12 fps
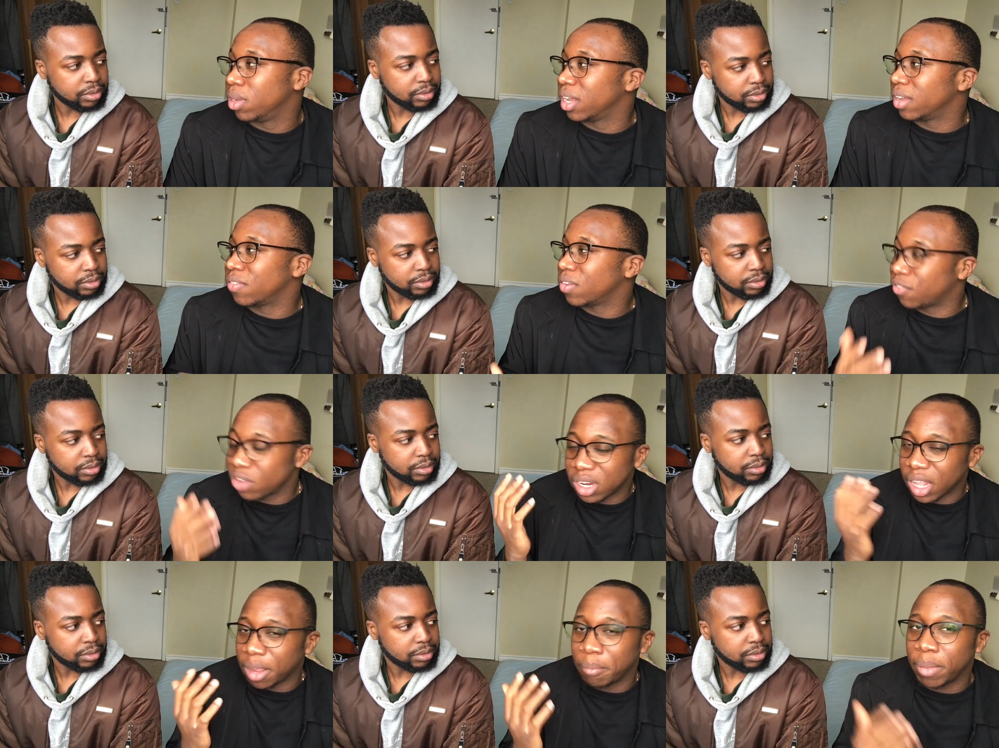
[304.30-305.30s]
Speaker 1: But you're, if you're
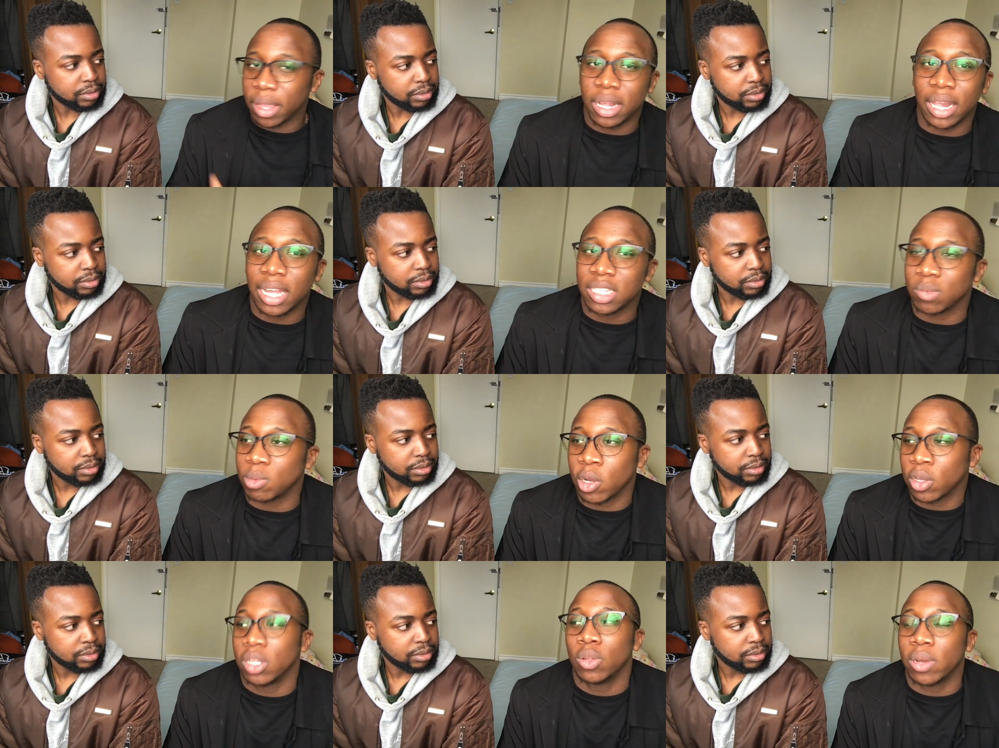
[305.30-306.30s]
in like a big class,
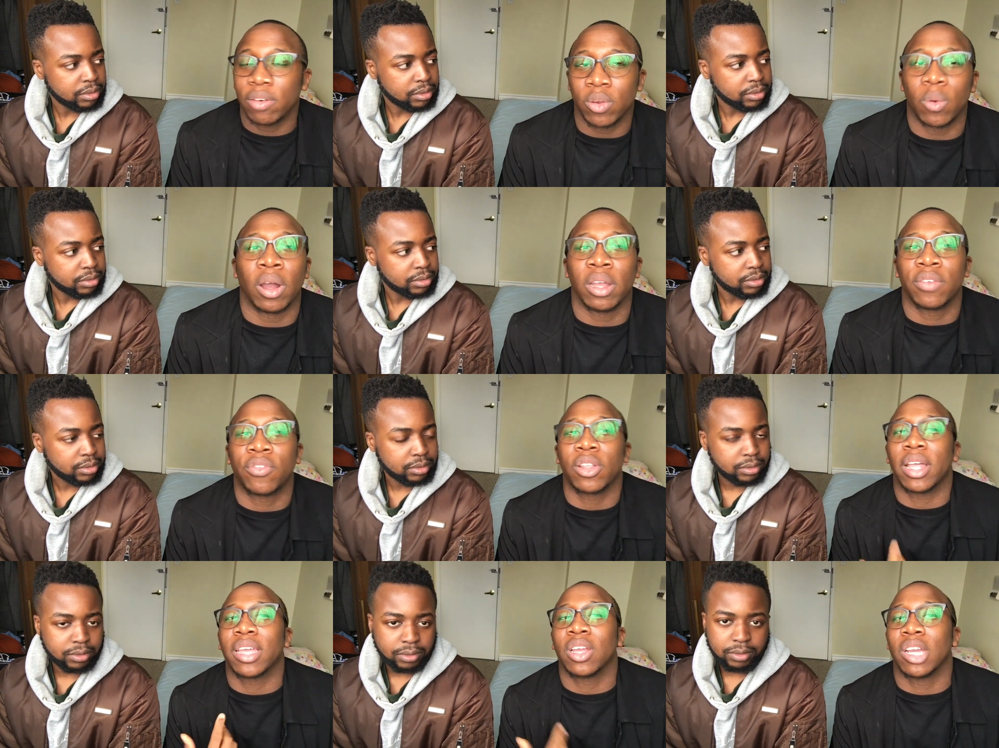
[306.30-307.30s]
bro, you can do whatever you want. You
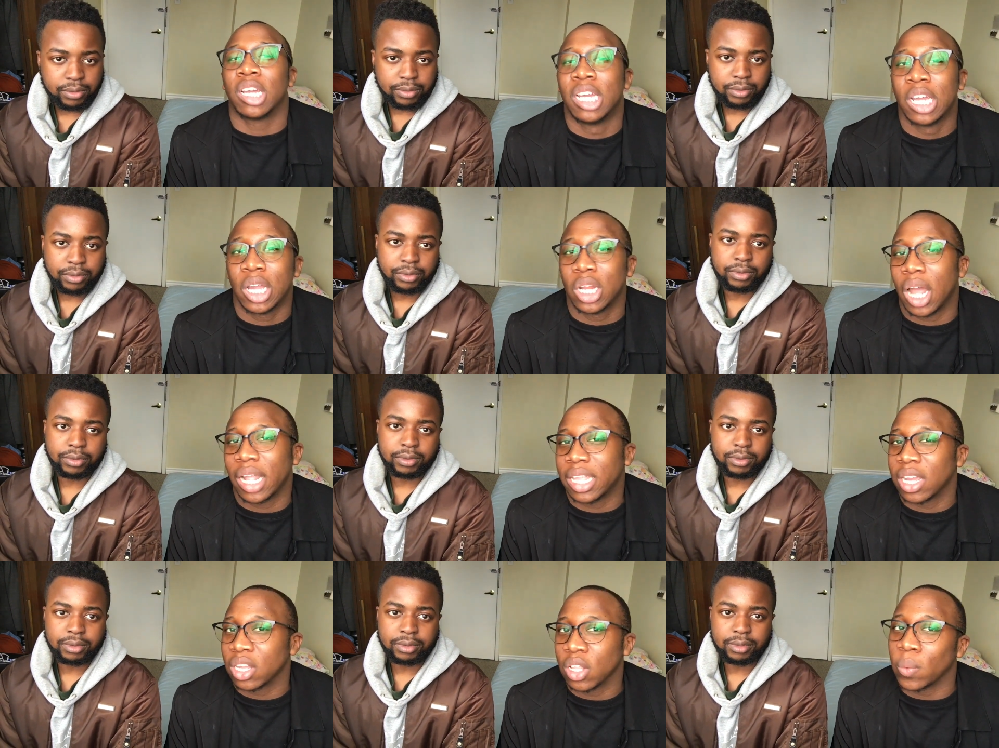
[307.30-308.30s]
feel like you're you're not
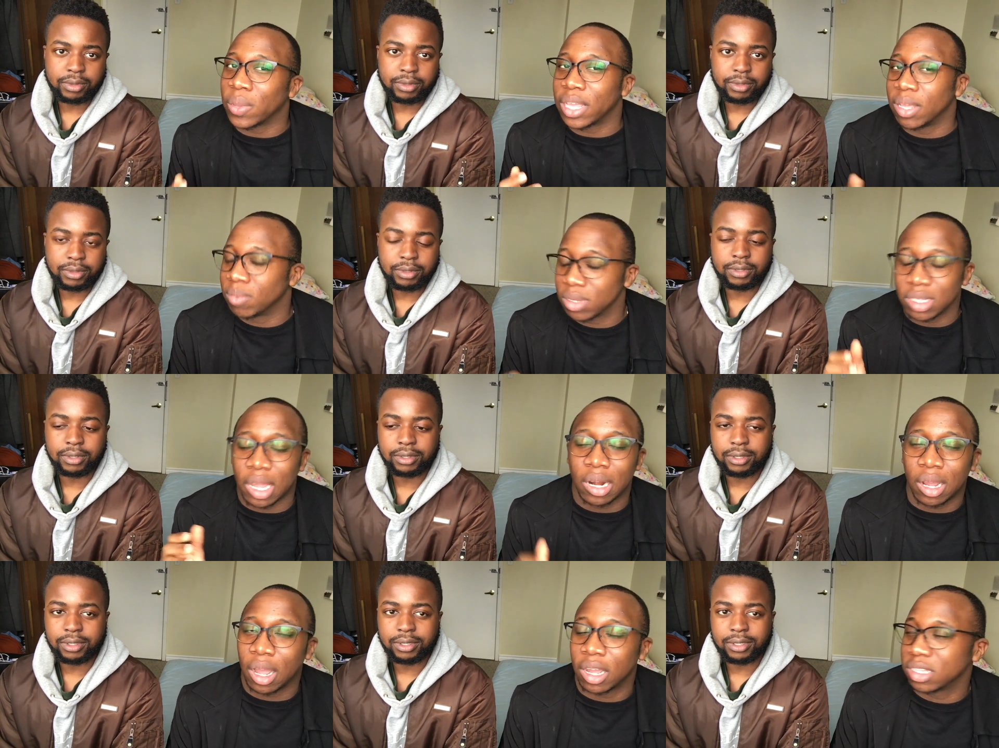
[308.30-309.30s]
there low key. It's
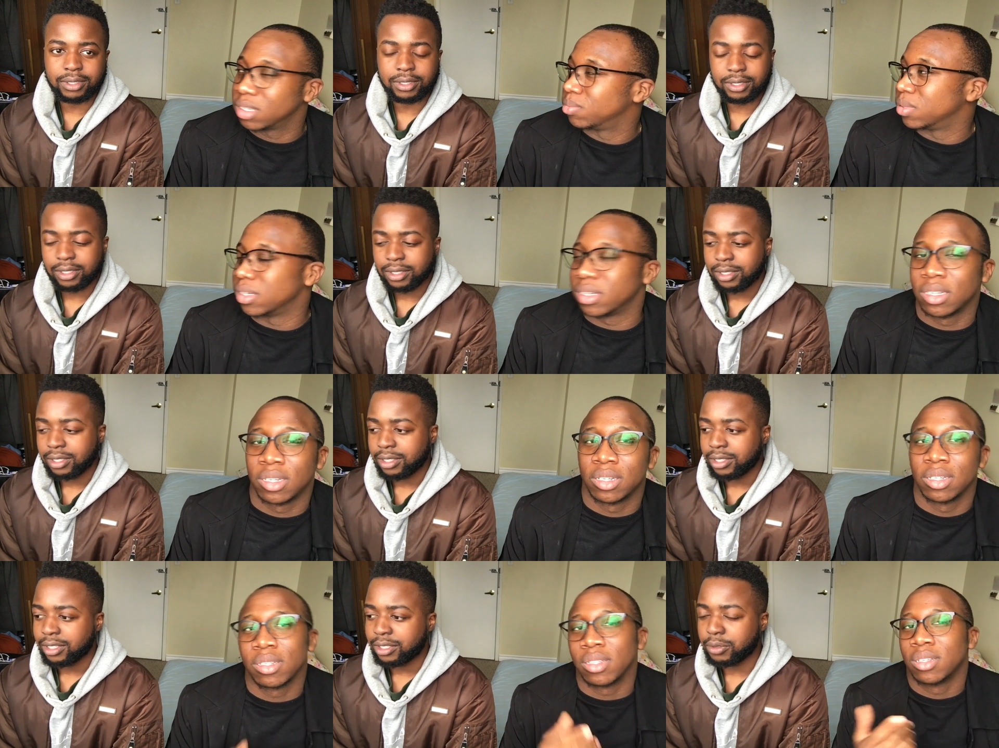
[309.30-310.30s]
kind of honest, but.
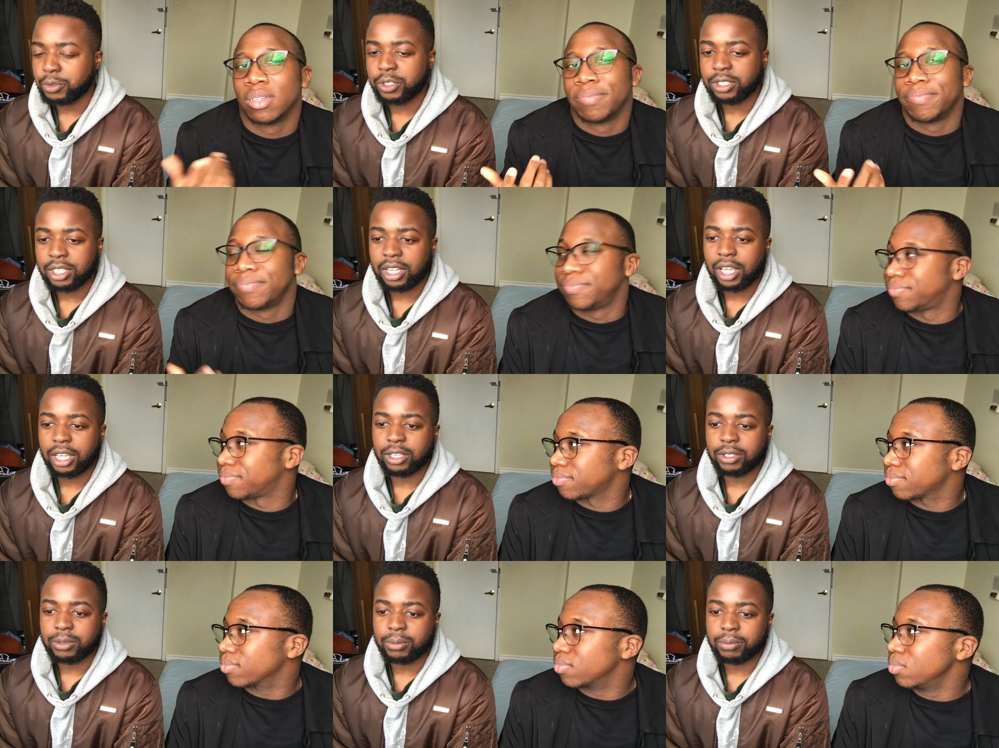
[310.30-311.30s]
Speaker 2: So would you say like,
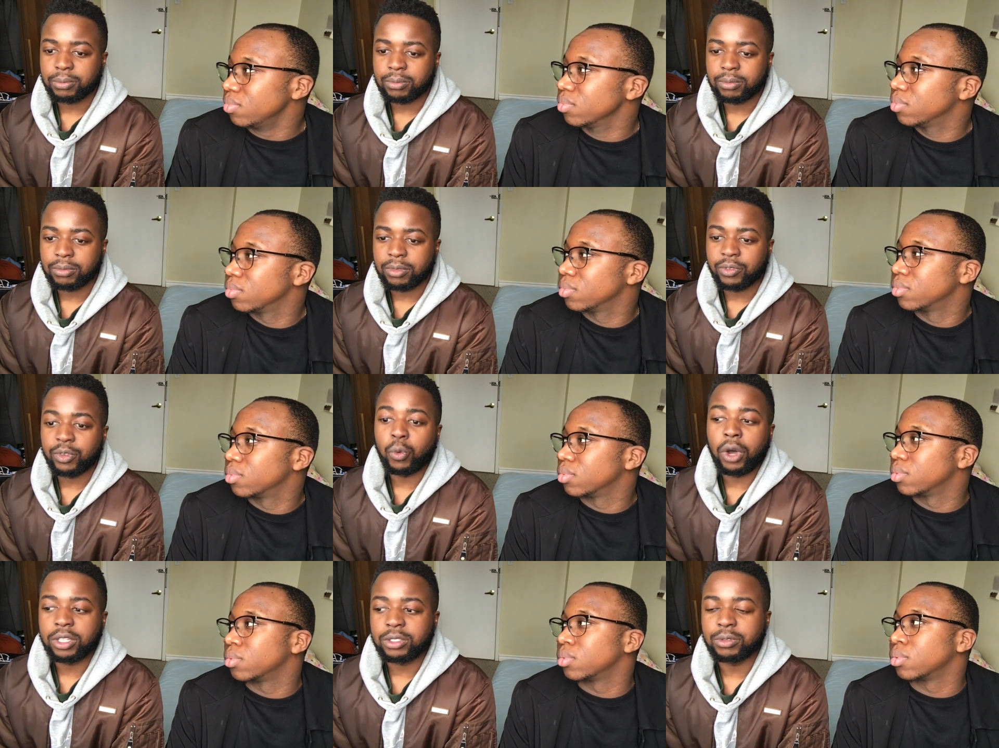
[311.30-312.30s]
if you
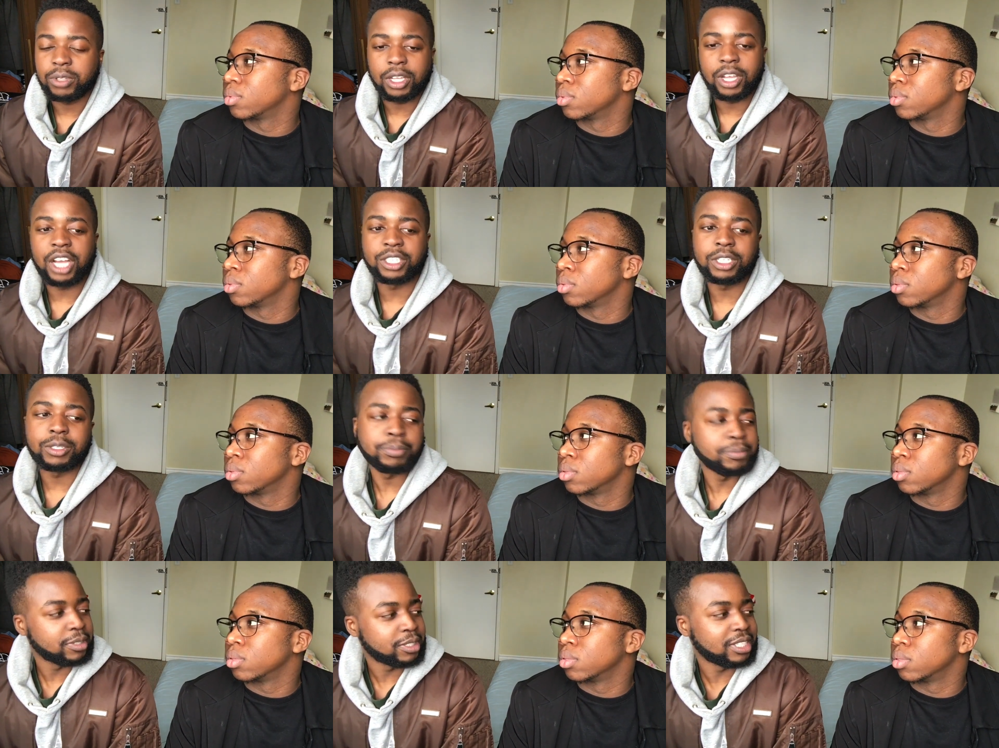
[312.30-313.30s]
want to, like actually
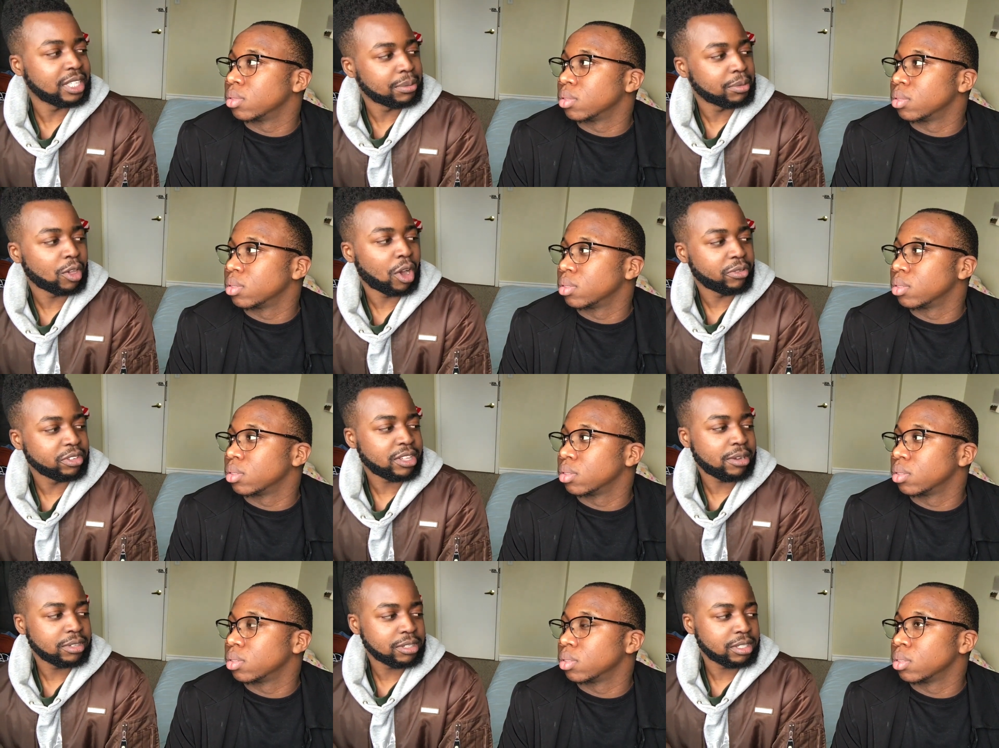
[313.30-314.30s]
see them in the office
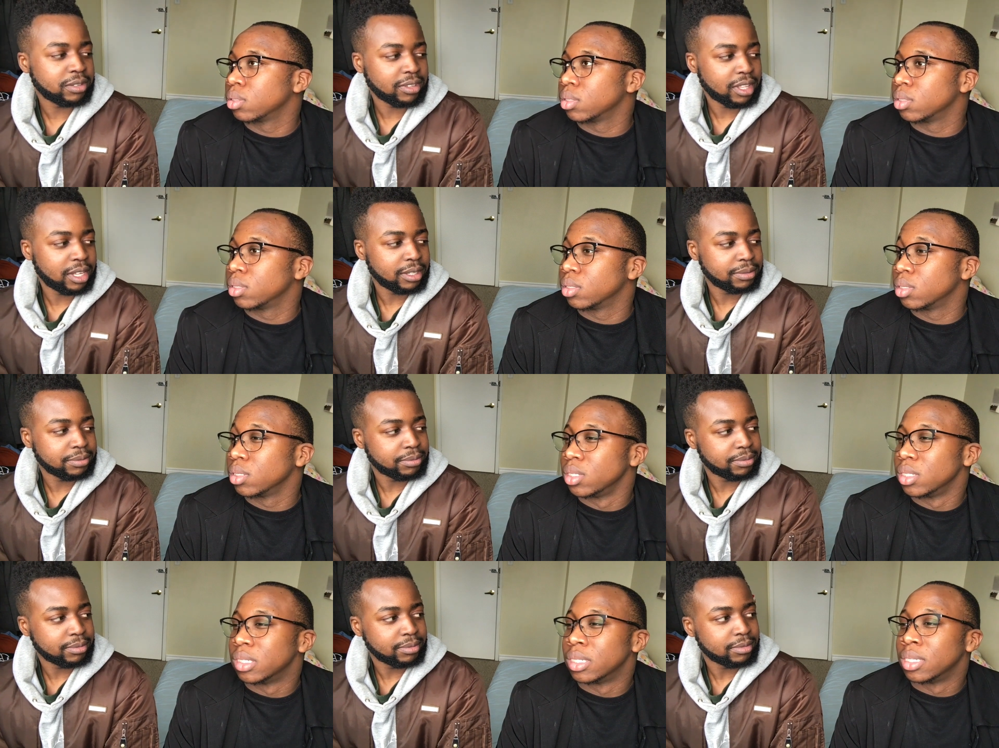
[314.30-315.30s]
hours and stuff like that?
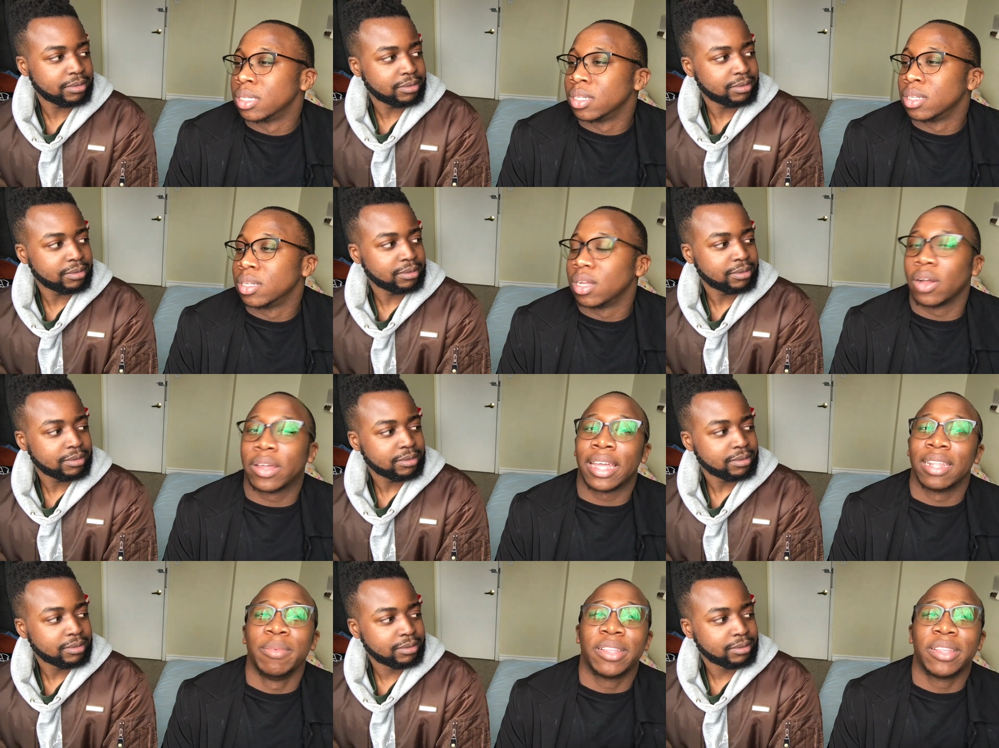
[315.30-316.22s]
Speaker 1: Okay, let